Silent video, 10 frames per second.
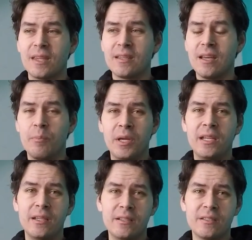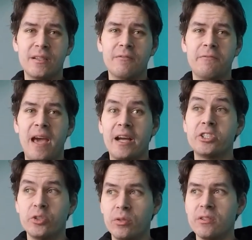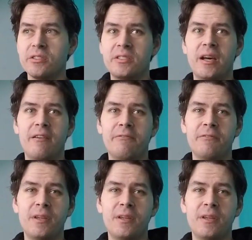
opinions than factual stuff.